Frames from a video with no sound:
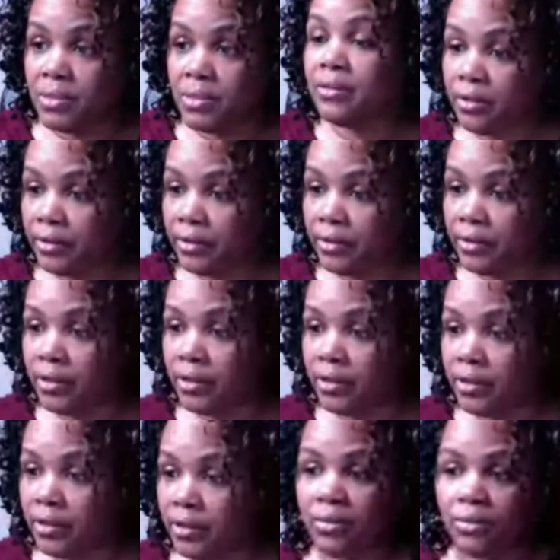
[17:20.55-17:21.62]
security
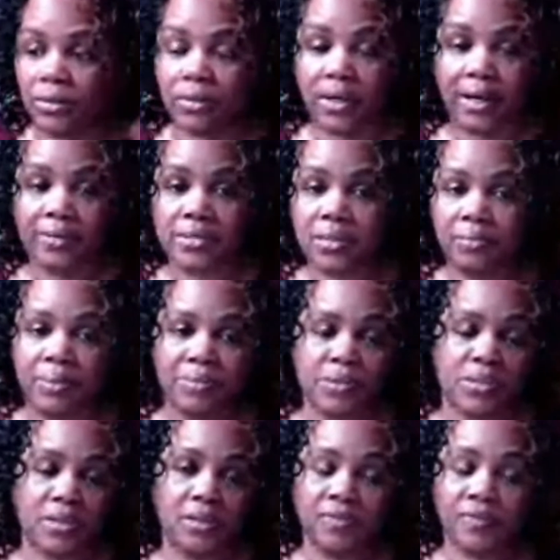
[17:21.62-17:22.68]
deposit, or how some
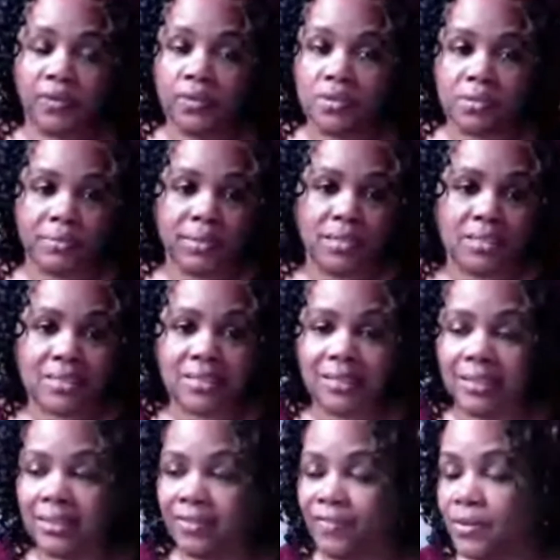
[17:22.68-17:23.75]
people say the first month's,
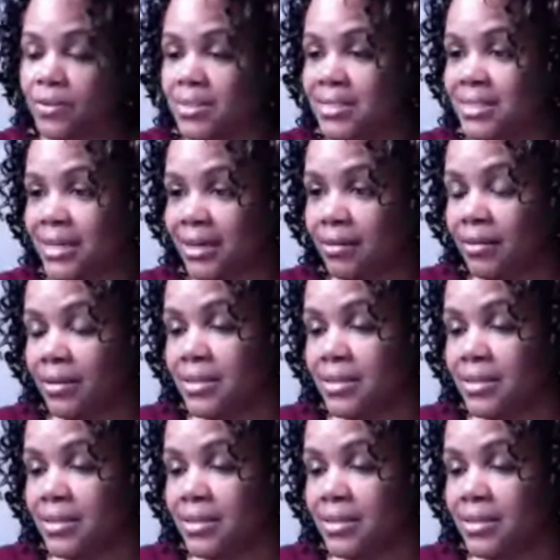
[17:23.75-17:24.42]
first